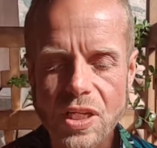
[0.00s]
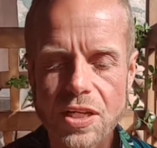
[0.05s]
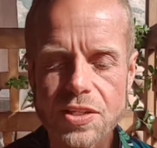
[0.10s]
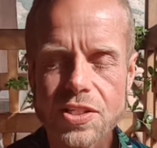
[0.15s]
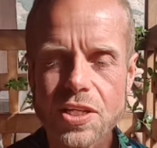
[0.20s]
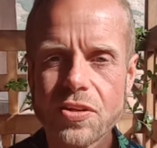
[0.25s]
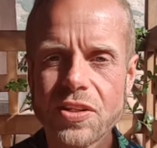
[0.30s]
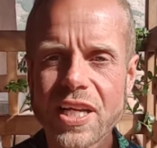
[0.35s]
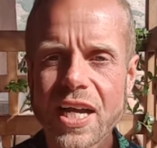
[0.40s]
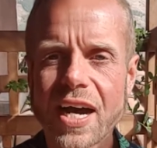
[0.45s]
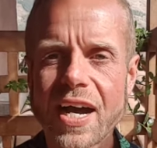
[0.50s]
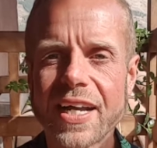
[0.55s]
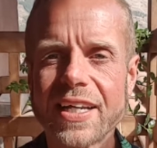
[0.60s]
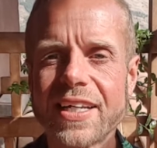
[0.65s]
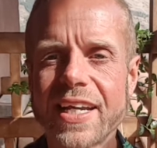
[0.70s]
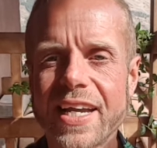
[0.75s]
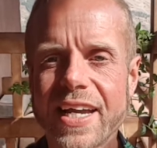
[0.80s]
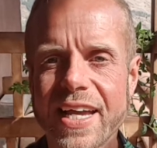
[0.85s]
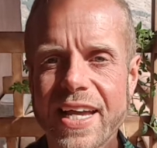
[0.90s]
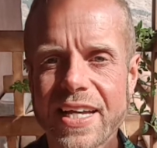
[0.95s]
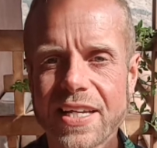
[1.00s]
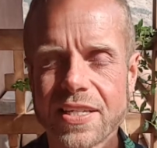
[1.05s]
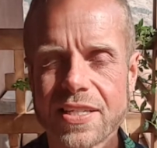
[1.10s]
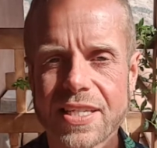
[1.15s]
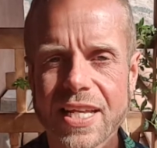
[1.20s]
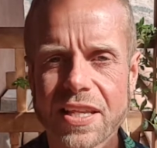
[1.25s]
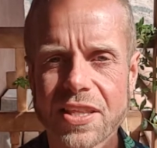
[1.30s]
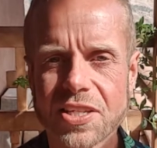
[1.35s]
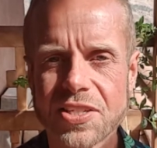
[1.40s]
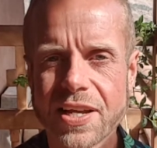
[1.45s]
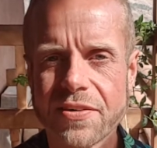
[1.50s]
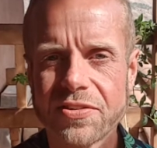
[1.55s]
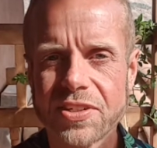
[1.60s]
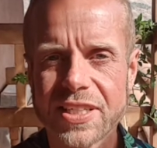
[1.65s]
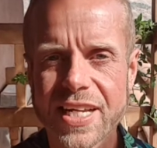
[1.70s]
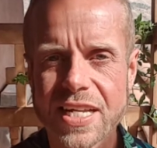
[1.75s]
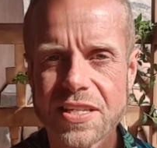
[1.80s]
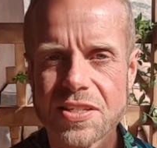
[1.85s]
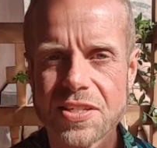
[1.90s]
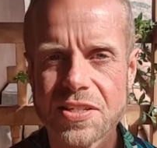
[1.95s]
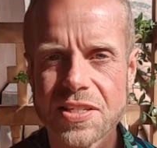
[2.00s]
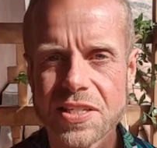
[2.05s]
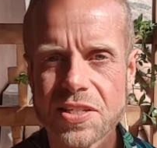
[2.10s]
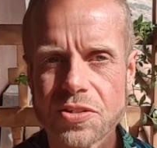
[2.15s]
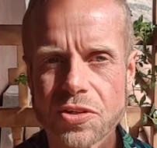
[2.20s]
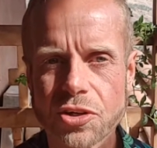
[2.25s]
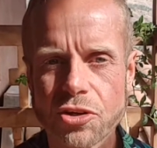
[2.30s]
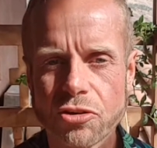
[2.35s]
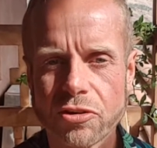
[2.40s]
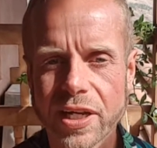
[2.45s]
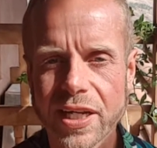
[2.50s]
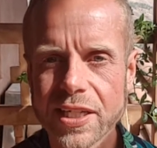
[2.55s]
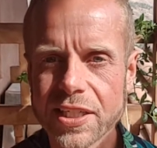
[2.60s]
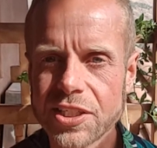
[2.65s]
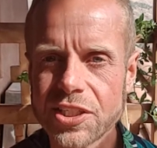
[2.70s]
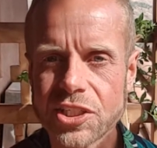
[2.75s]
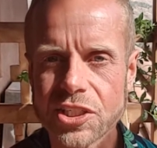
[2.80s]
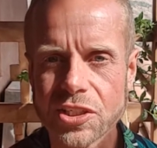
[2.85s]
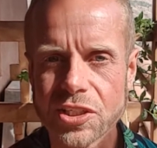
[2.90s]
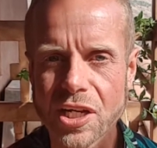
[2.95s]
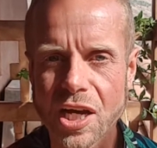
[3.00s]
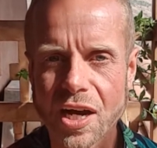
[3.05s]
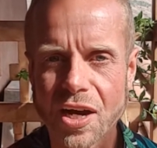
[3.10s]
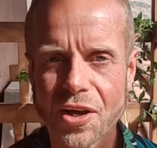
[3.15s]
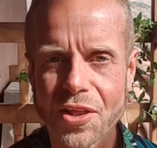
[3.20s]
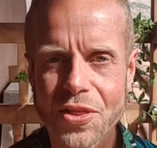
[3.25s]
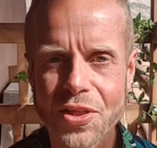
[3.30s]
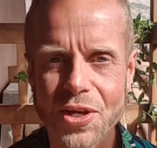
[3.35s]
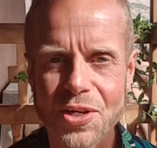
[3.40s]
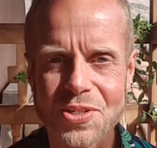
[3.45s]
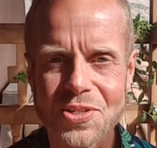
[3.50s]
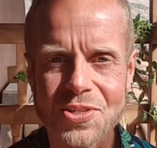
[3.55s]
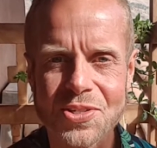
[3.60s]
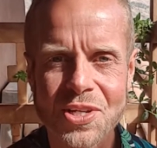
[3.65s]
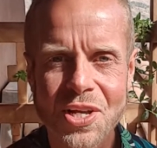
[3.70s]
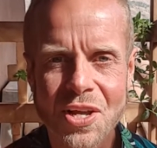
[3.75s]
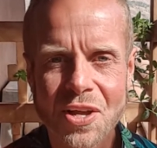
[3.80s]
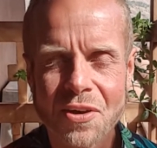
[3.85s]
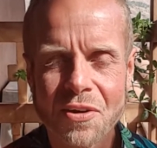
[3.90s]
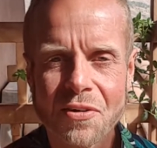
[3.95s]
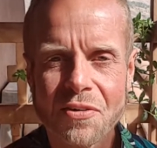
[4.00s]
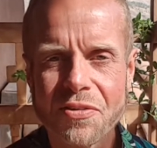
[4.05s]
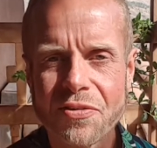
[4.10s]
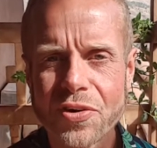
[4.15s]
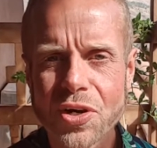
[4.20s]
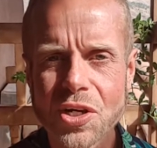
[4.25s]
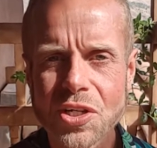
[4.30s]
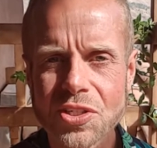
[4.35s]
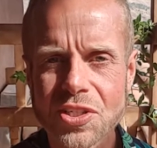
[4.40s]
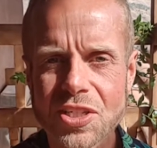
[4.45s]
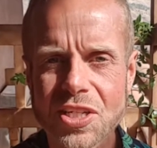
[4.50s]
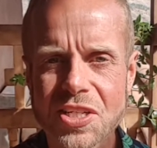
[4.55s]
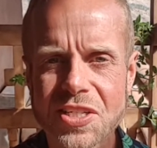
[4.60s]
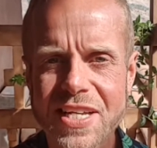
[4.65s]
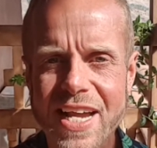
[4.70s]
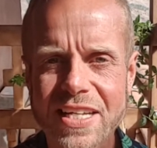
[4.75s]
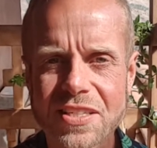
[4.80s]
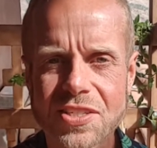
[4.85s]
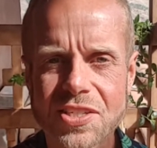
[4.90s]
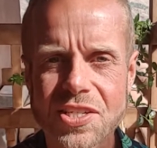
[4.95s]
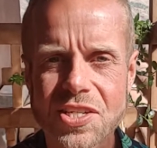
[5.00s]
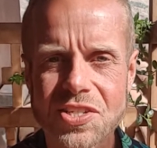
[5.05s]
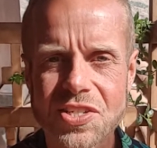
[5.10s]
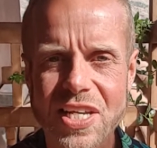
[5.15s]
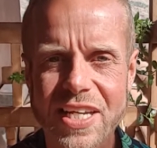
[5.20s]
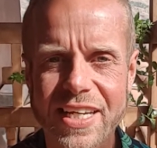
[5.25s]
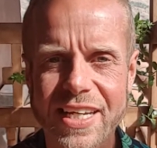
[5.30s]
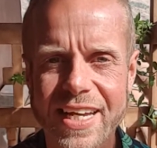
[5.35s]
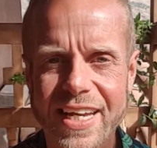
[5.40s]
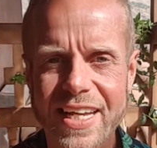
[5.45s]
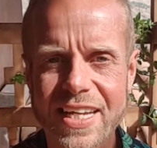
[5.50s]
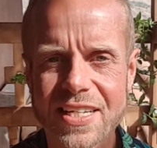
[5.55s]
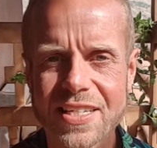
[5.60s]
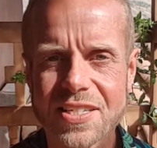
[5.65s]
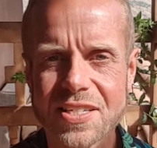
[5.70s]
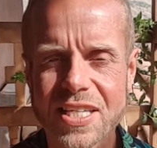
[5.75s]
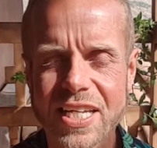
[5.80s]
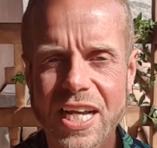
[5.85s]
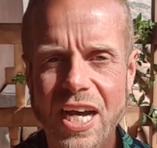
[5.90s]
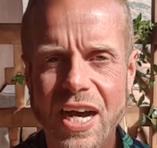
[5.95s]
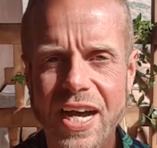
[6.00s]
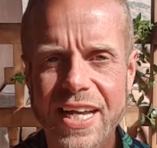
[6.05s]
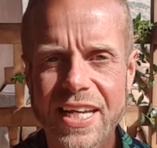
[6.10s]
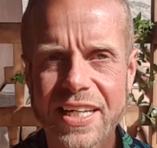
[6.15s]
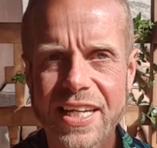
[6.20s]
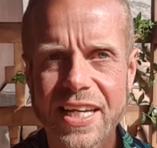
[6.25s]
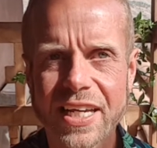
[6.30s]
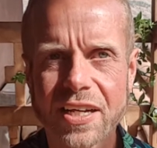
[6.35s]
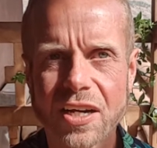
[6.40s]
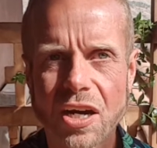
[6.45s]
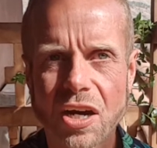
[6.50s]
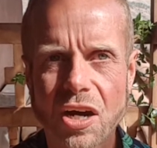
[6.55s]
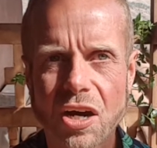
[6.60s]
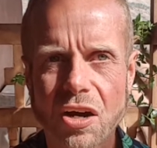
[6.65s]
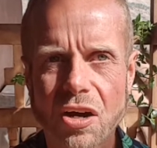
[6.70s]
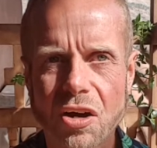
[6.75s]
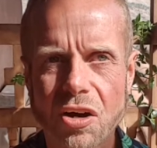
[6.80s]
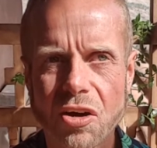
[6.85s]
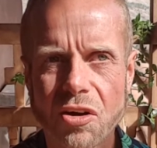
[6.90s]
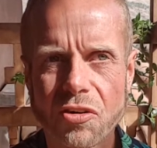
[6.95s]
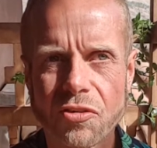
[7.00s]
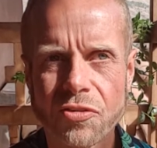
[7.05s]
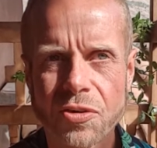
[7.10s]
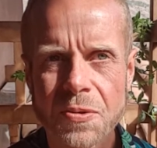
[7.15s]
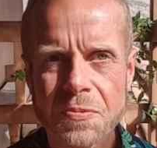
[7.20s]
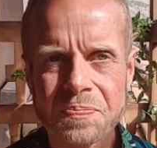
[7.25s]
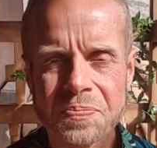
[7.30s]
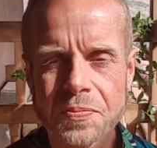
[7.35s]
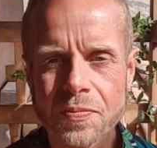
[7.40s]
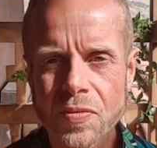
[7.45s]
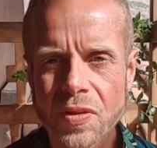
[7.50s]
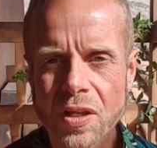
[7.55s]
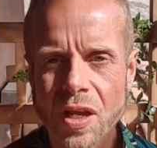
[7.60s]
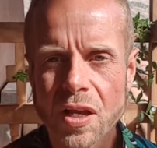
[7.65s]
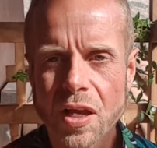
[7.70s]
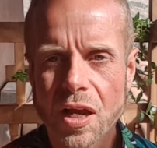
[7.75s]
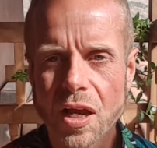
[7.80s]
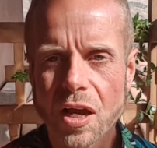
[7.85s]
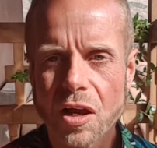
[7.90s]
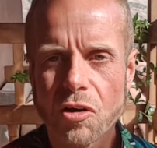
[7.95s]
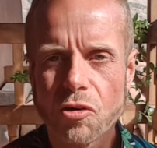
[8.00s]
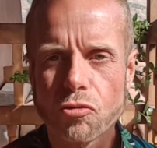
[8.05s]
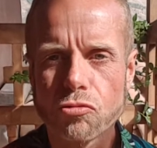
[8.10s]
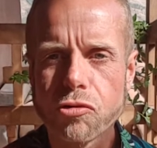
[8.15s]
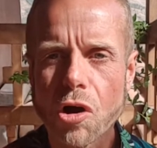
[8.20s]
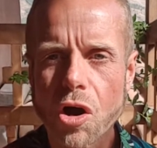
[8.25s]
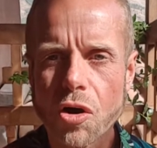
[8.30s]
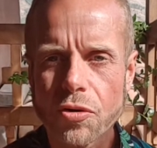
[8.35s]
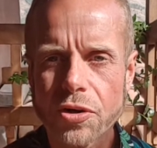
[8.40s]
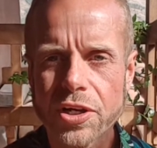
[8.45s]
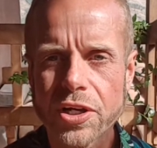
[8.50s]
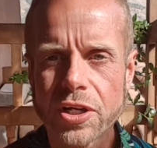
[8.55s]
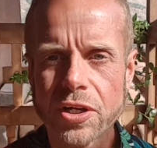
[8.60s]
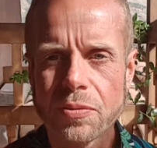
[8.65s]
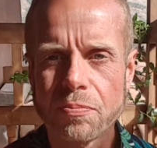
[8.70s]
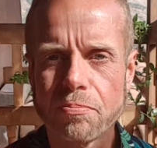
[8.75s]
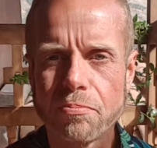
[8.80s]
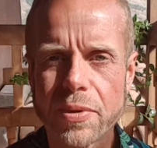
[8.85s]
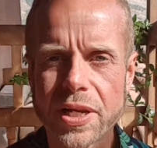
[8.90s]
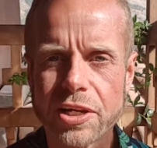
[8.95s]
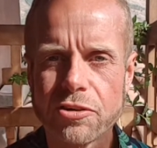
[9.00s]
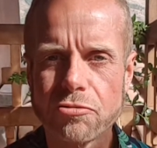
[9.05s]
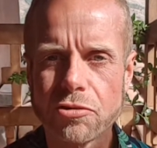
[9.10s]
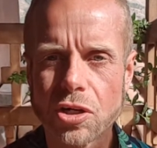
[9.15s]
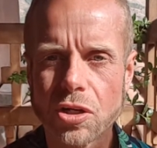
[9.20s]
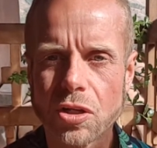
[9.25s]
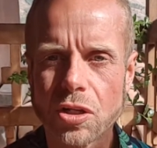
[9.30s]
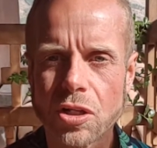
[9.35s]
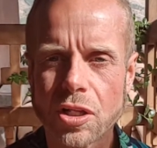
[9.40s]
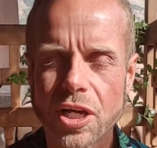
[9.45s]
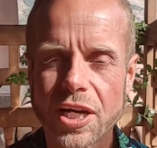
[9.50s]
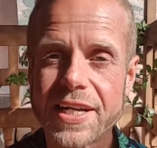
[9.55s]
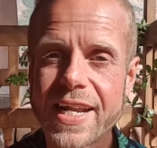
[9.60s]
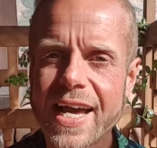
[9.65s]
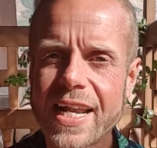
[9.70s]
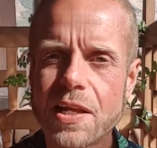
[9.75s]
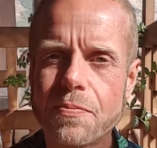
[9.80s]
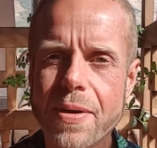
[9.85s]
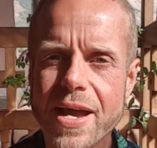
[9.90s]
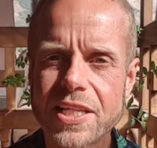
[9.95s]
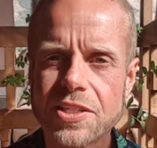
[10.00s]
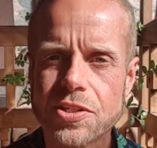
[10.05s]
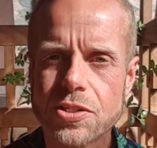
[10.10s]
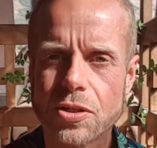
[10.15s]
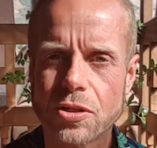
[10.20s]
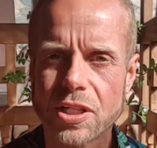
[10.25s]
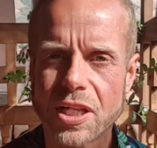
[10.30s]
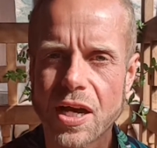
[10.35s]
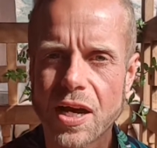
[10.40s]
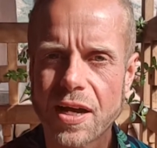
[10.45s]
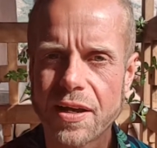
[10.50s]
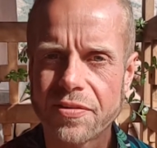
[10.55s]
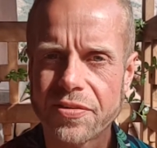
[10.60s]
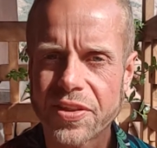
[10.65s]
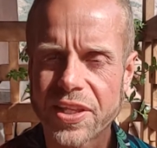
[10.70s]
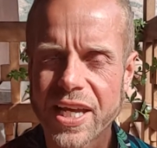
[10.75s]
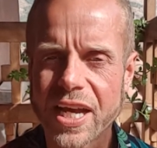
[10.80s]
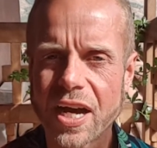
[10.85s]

the idea is that the 7 densities of creation are thus. First density is the idea of rock, mineral, and elemental life, the